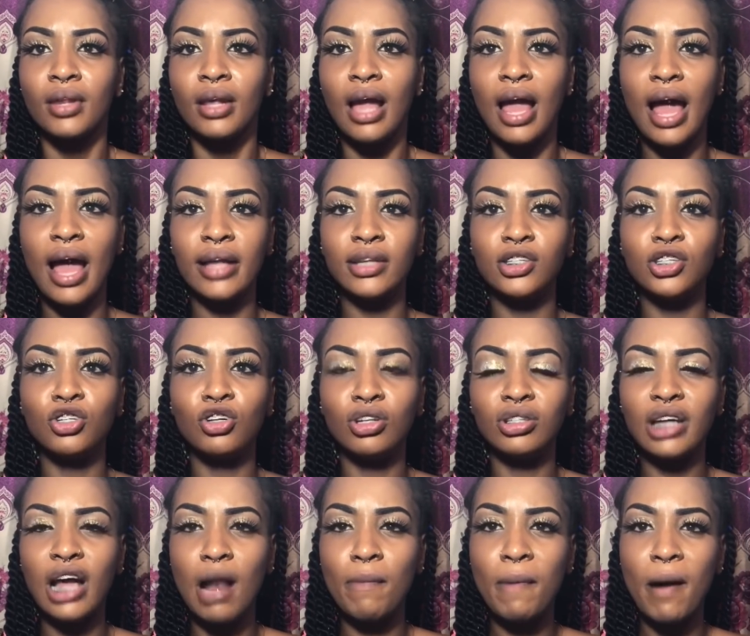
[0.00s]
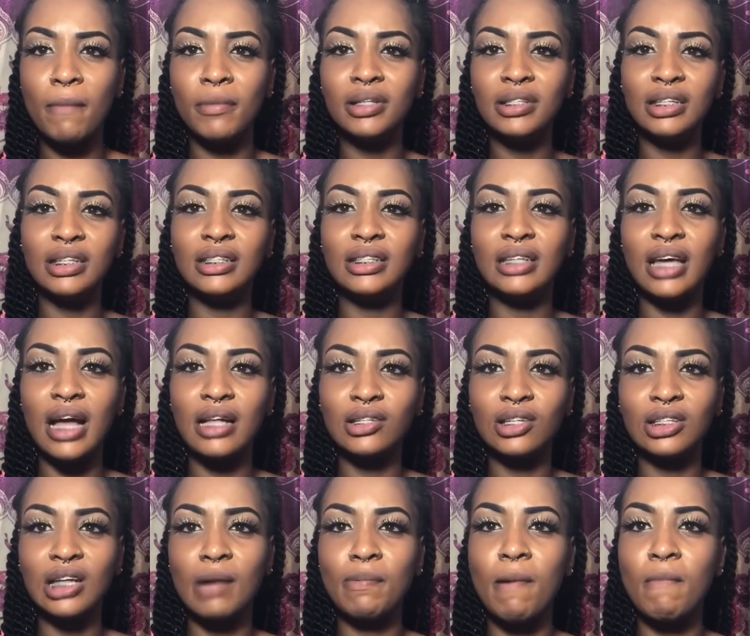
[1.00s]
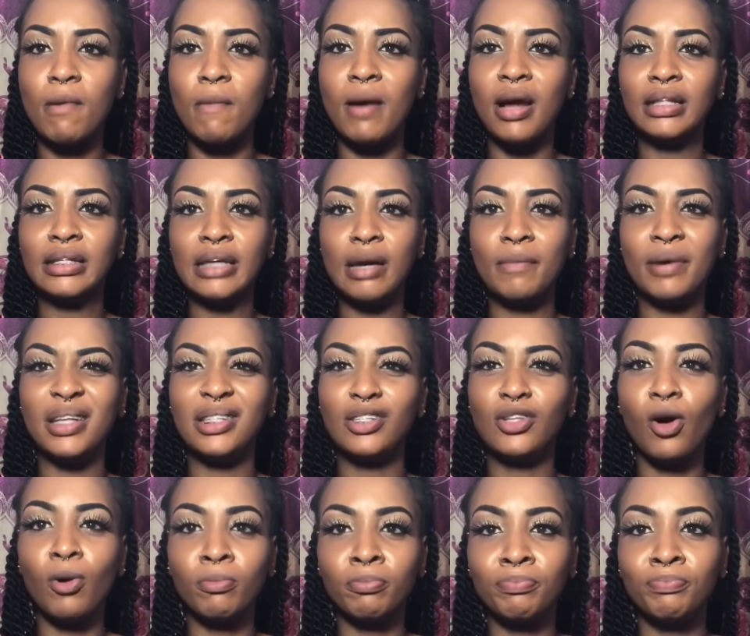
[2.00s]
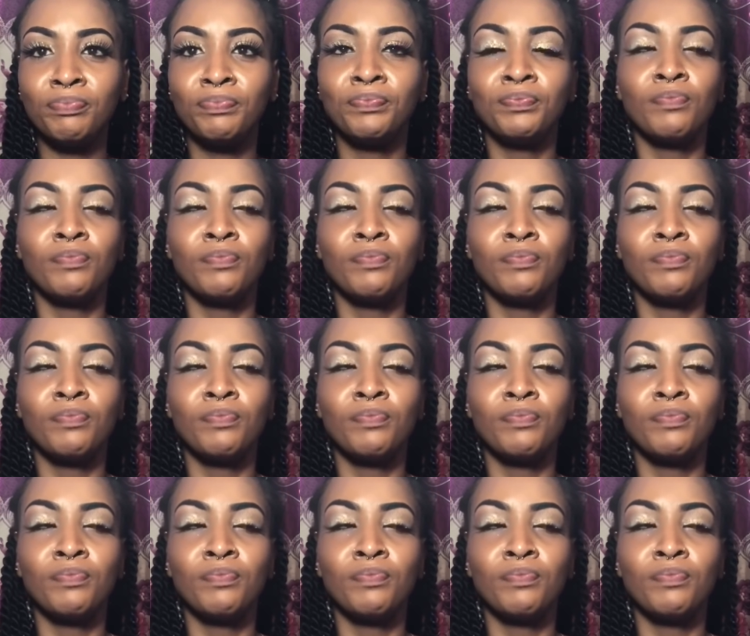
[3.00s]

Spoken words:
and she touch all upon my titty and touch all upon my bottom and something.